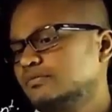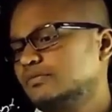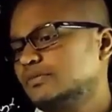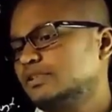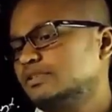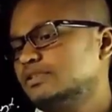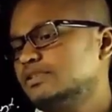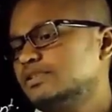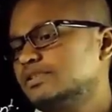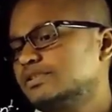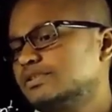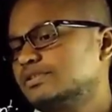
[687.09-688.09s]
that
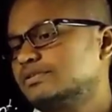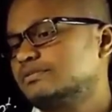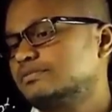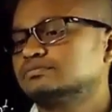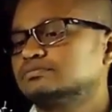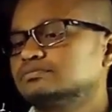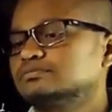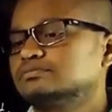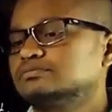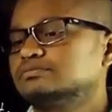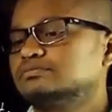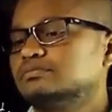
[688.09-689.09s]
is
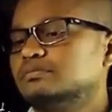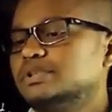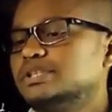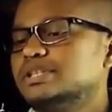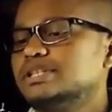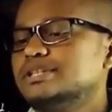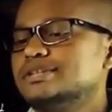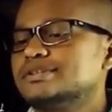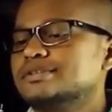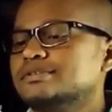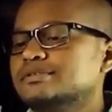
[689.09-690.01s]
B is